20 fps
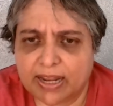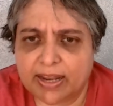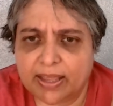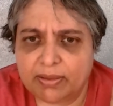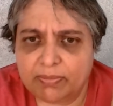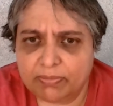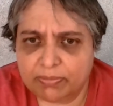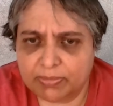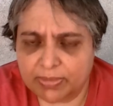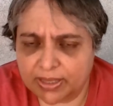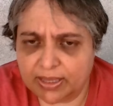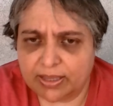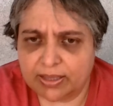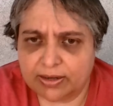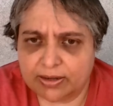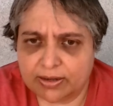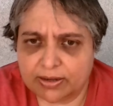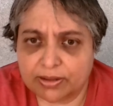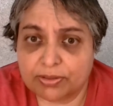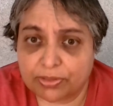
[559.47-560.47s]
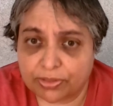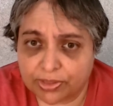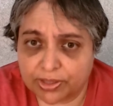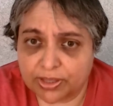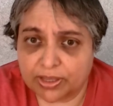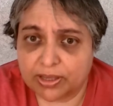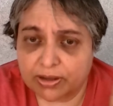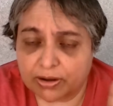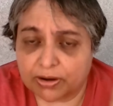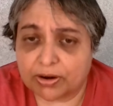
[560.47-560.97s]
I mean,
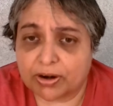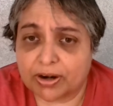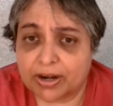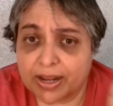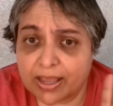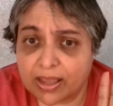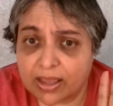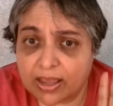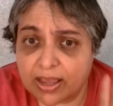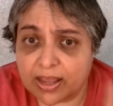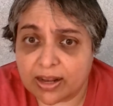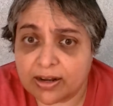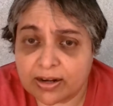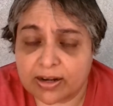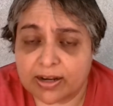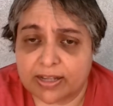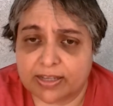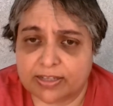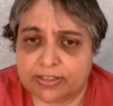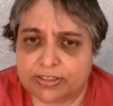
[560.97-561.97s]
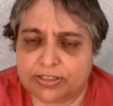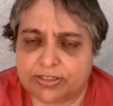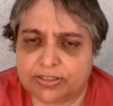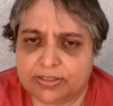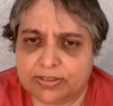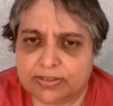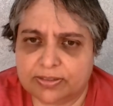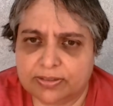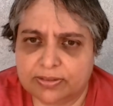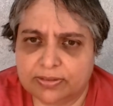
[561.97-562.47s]
they are
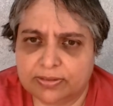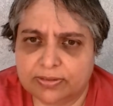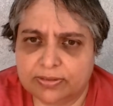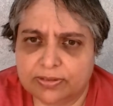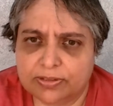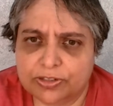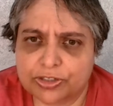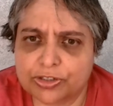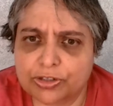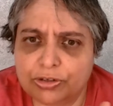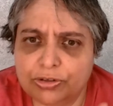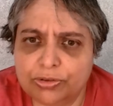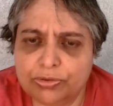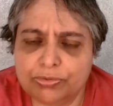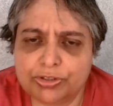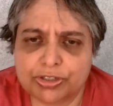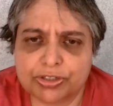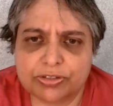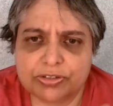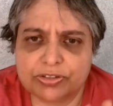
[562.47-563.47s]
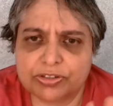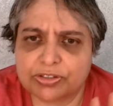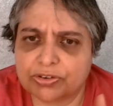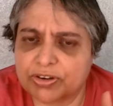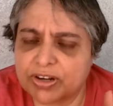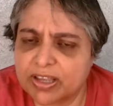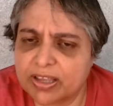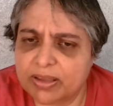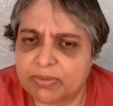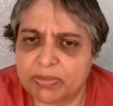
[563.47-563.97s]
endless. Solutions
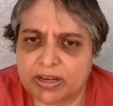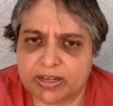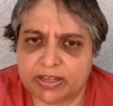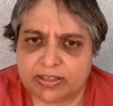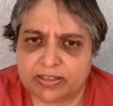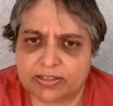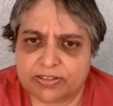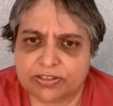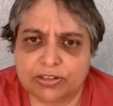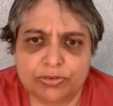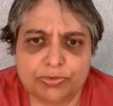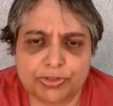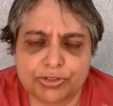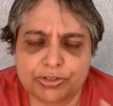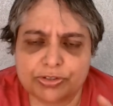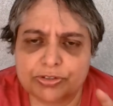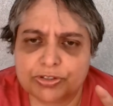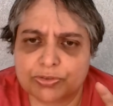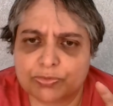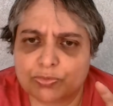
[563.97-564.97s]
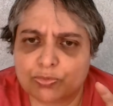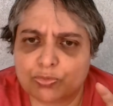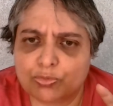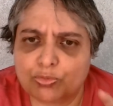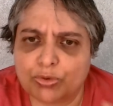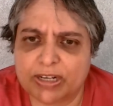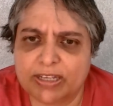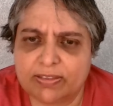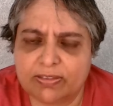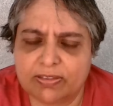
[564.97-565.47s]
are imminent. Solutions are
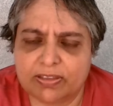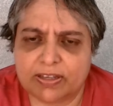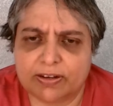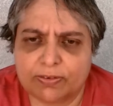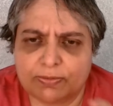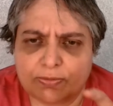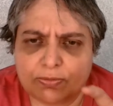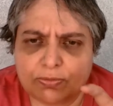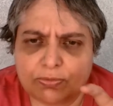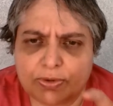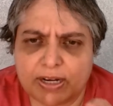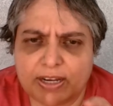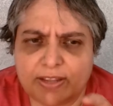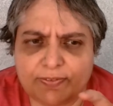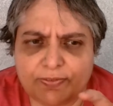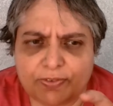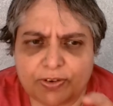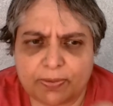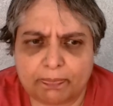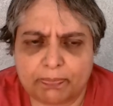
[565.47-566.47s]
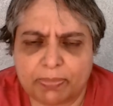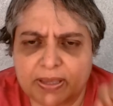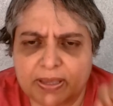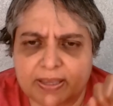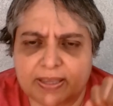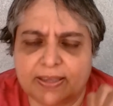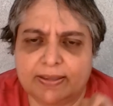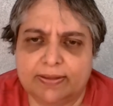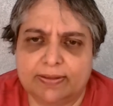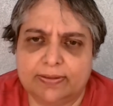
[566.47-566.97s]
right there, ready for the
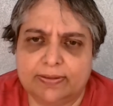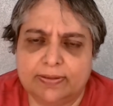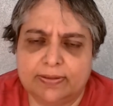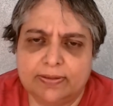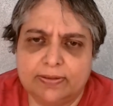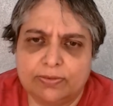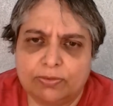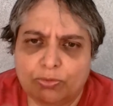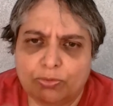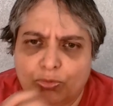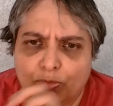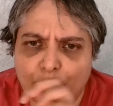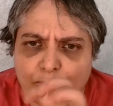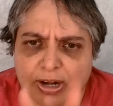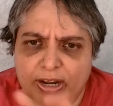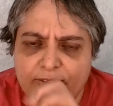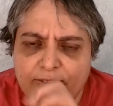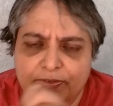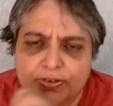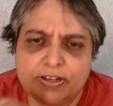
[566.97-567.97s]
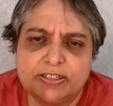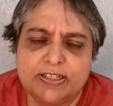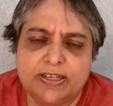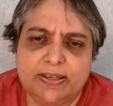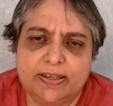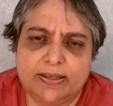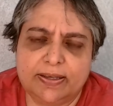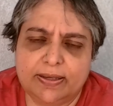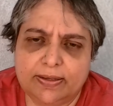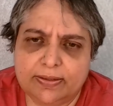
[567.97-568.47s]
picking, ready for the
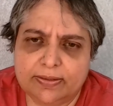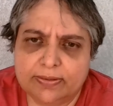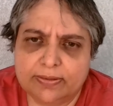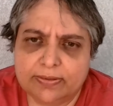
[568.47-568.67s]
taking.